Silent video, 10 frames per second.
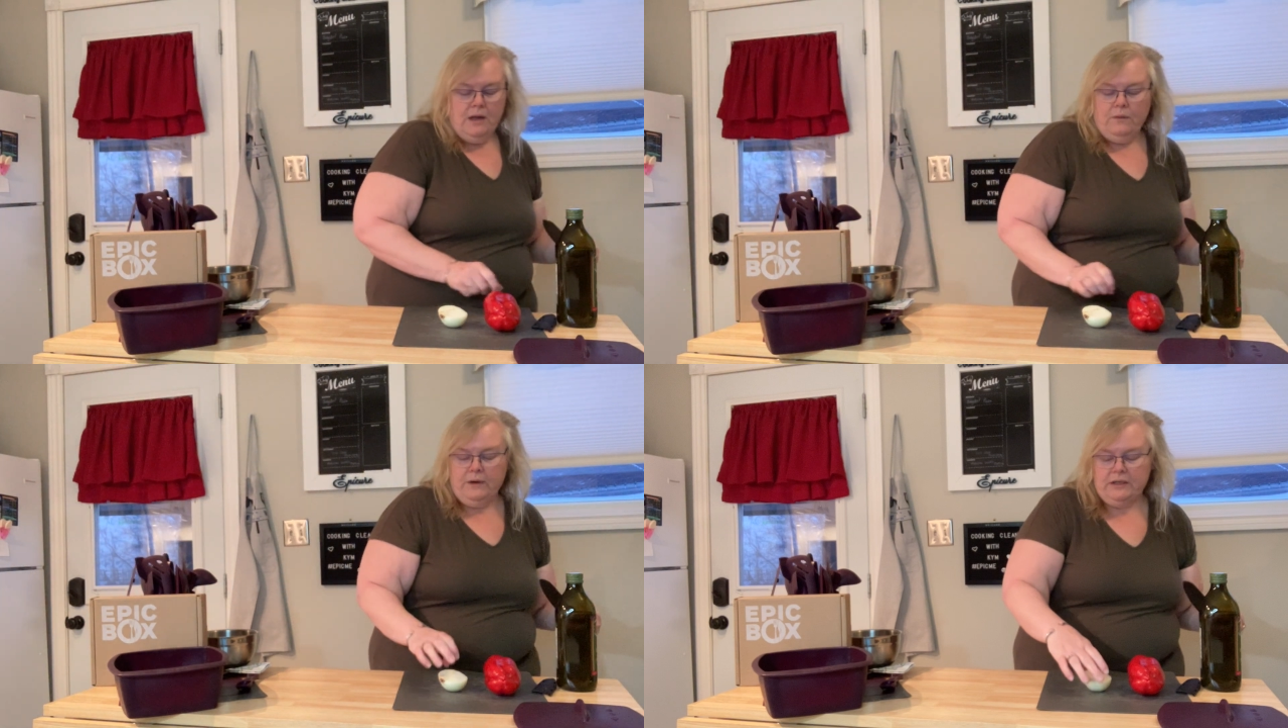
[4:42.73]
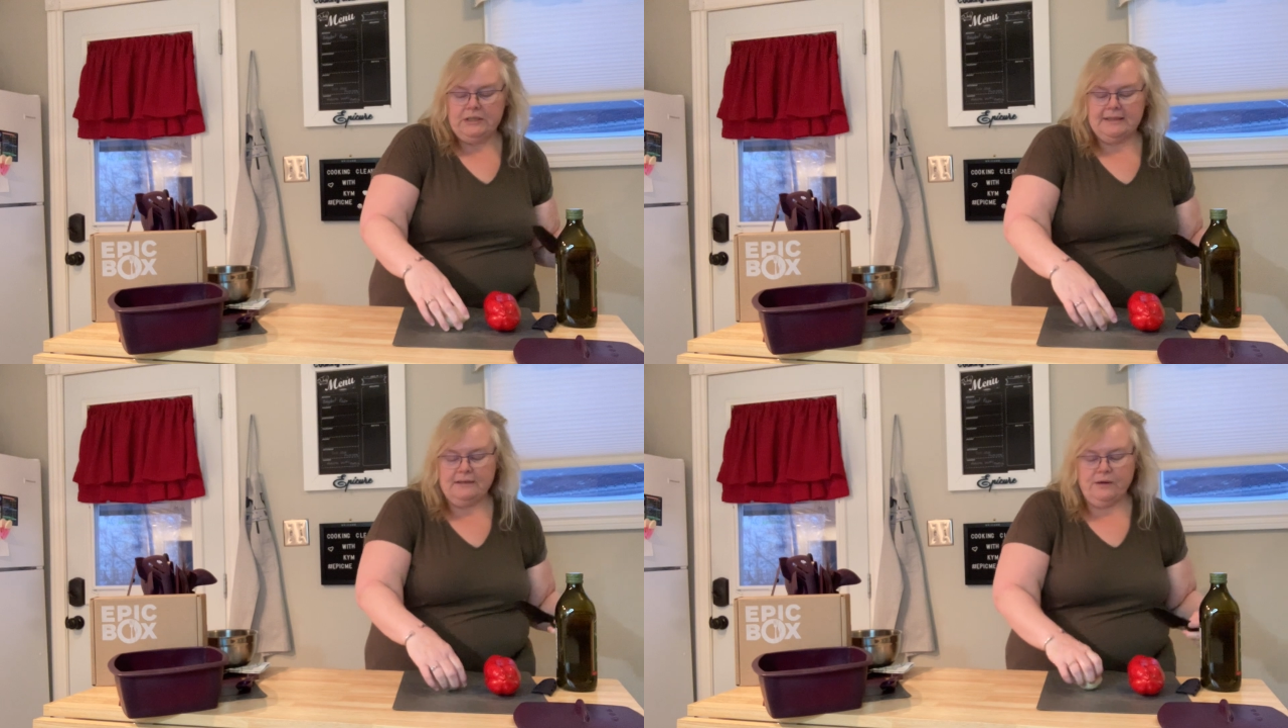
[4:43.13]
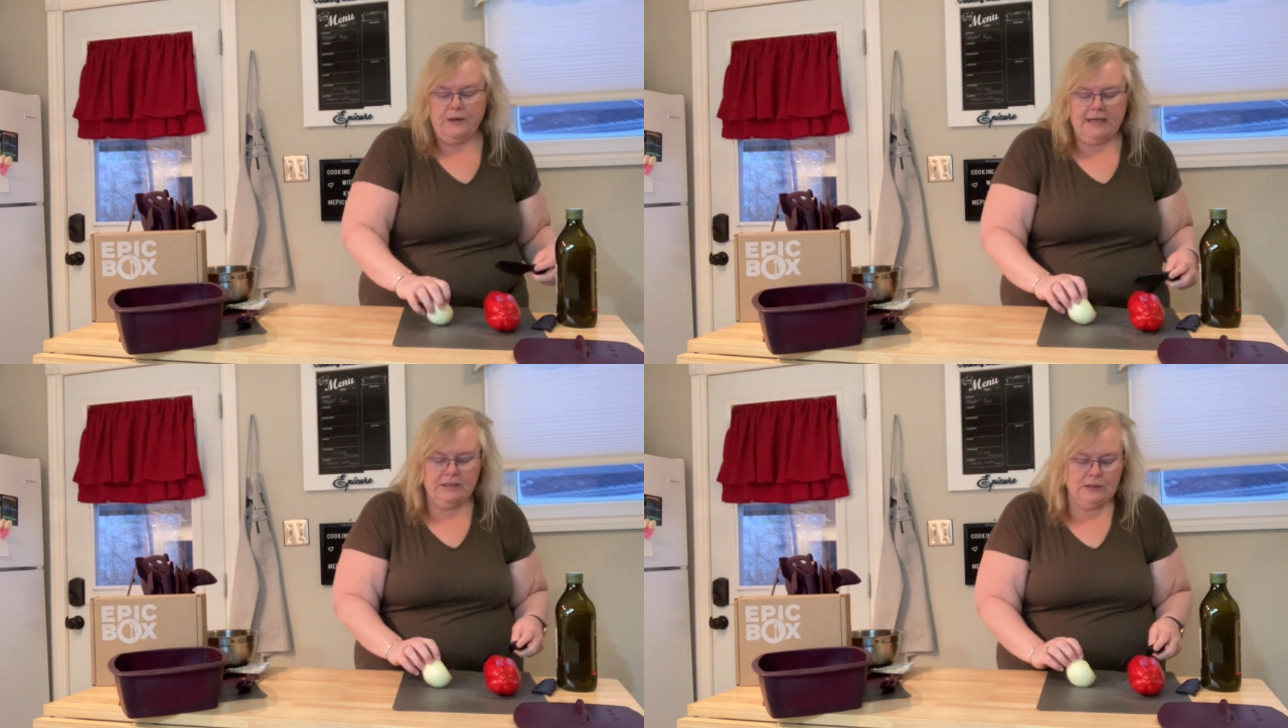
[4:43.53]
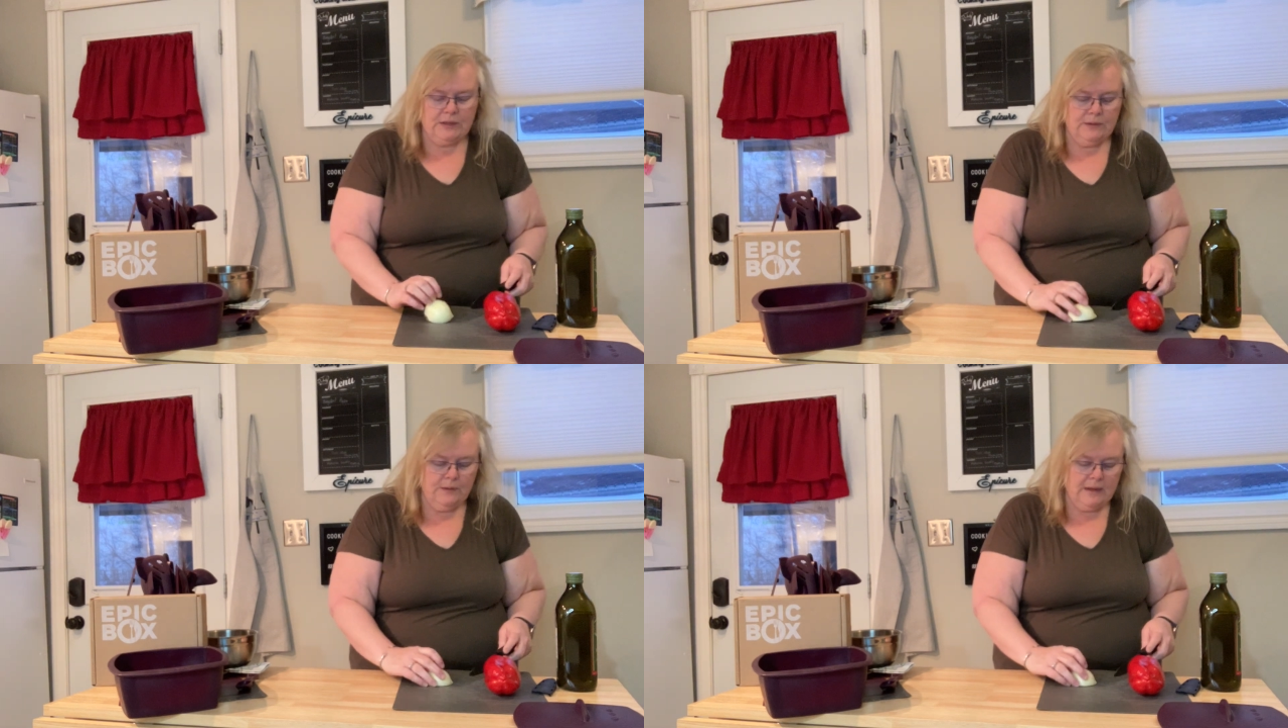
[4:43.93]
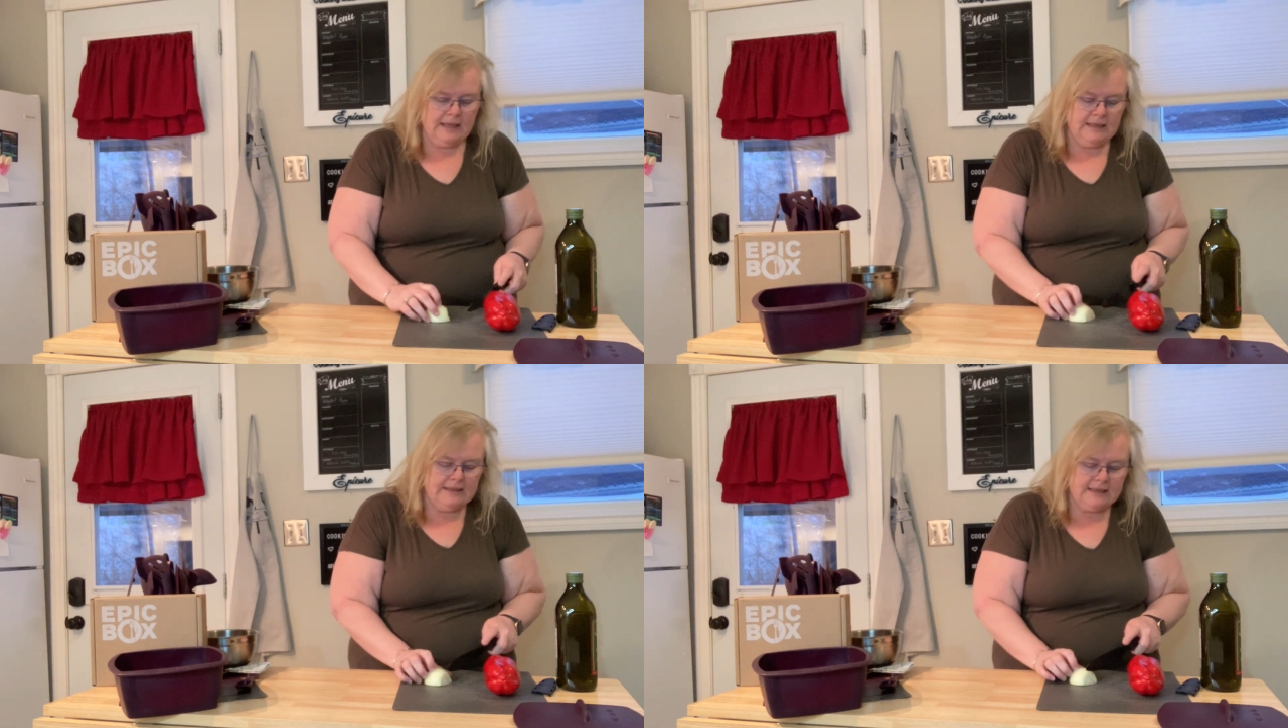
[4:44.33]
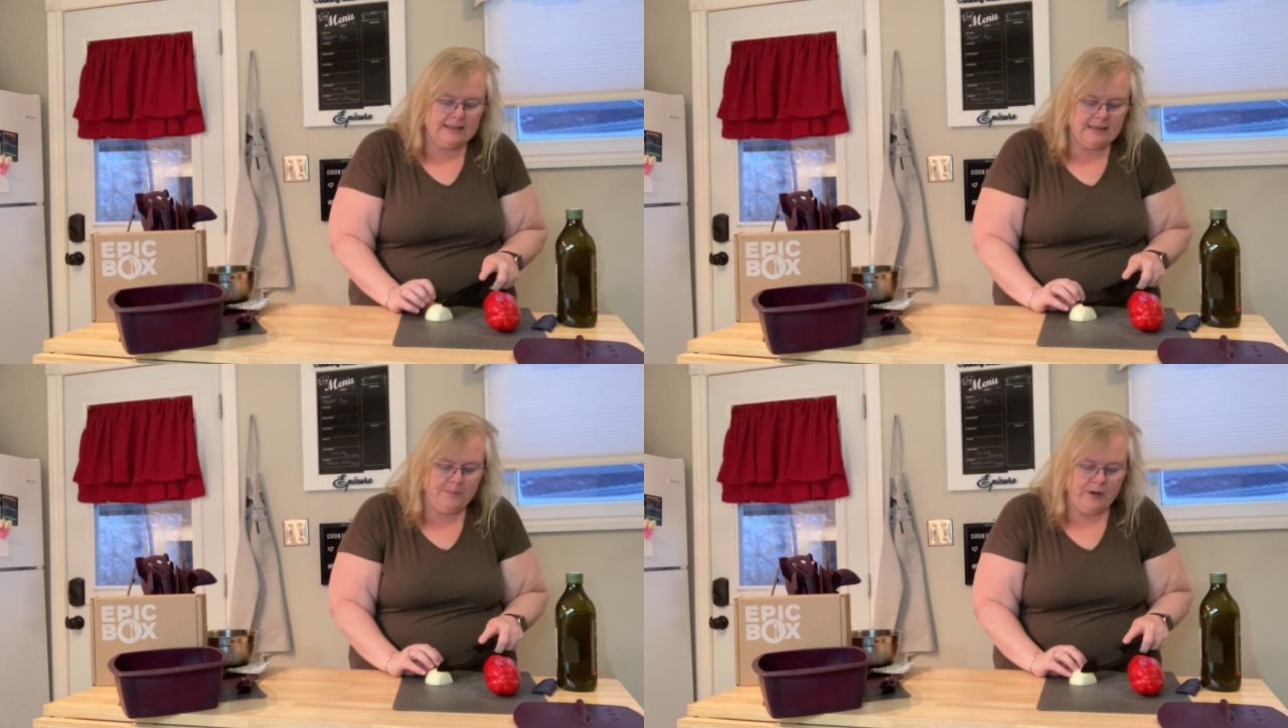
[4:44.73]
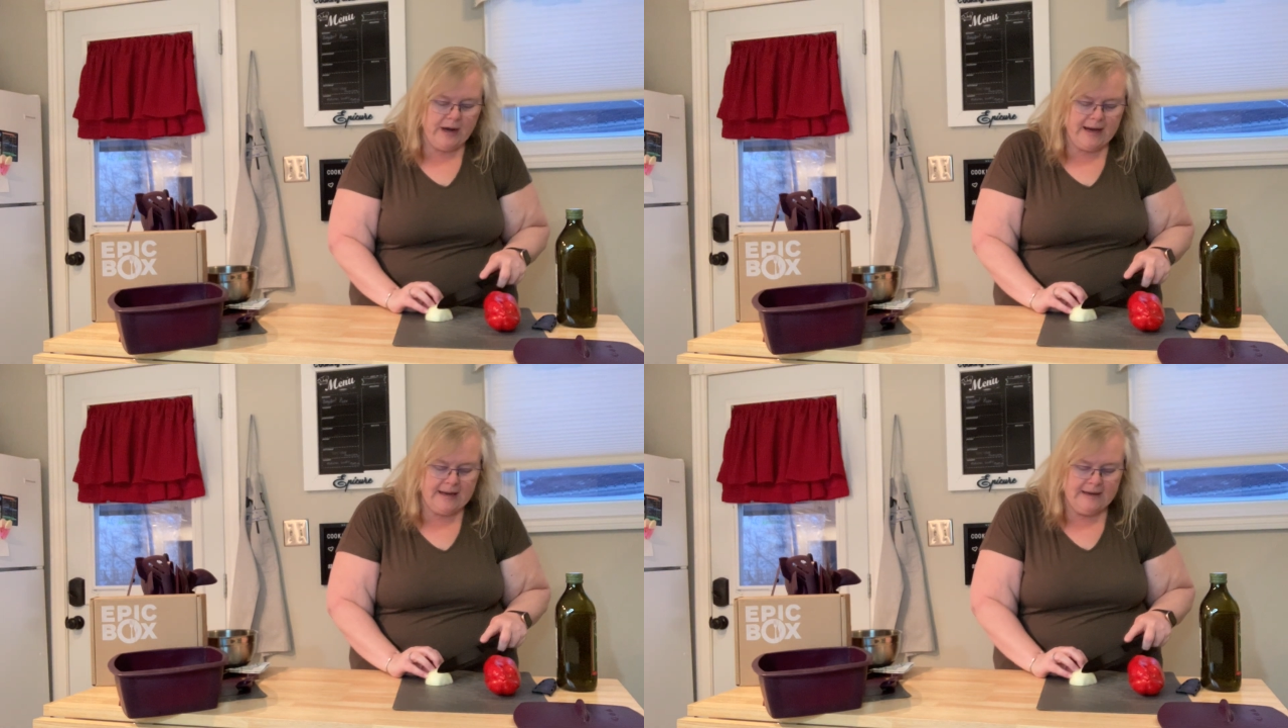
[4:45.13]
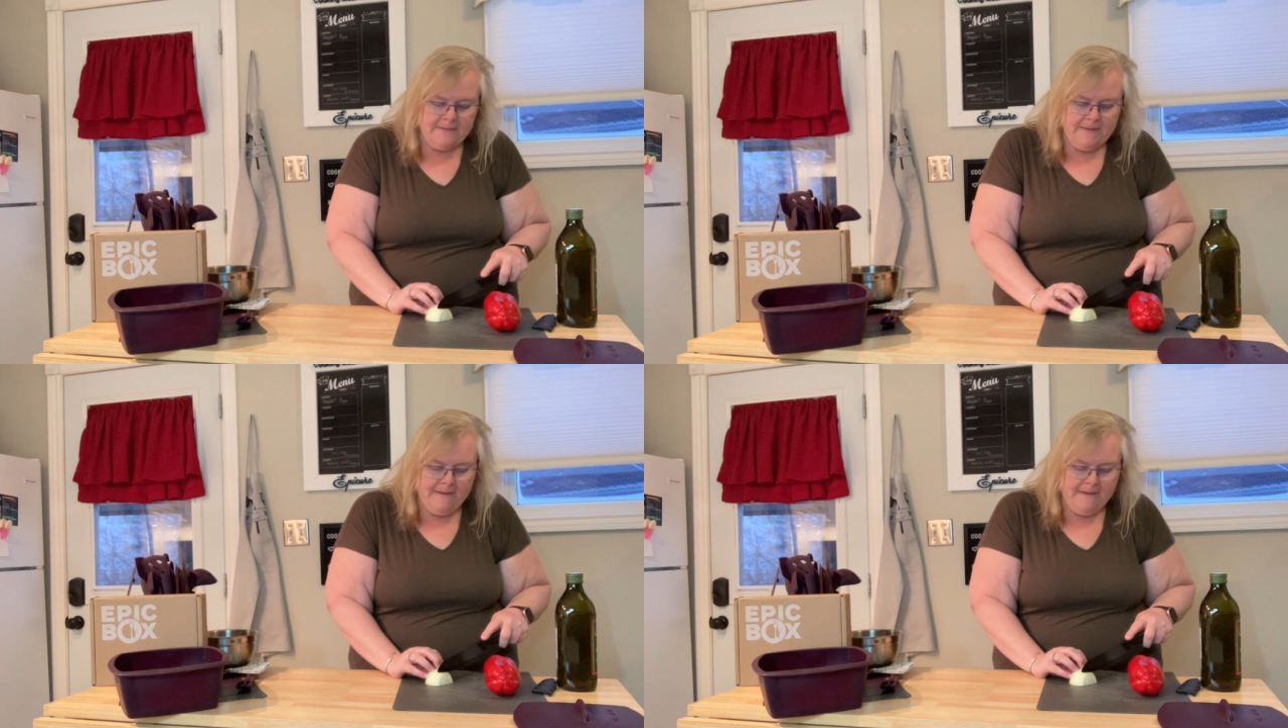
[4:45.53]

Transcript: we're just going to thinly slice up our onion.